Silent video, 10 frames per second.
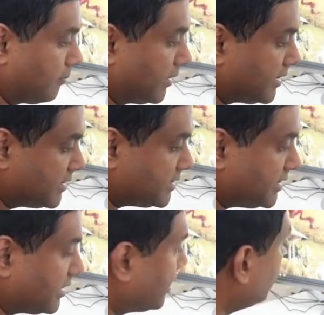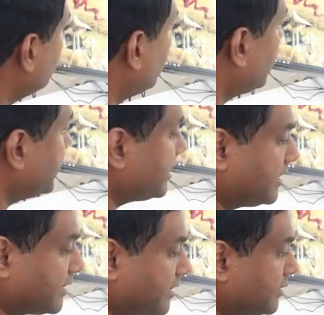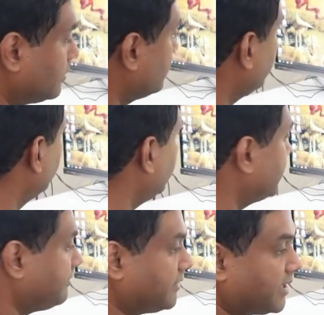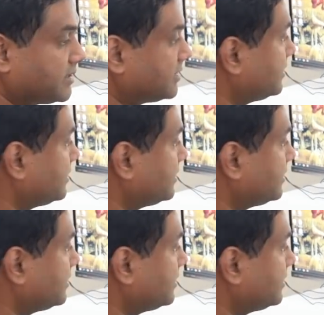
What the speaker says: But let's see how high it can go and if it has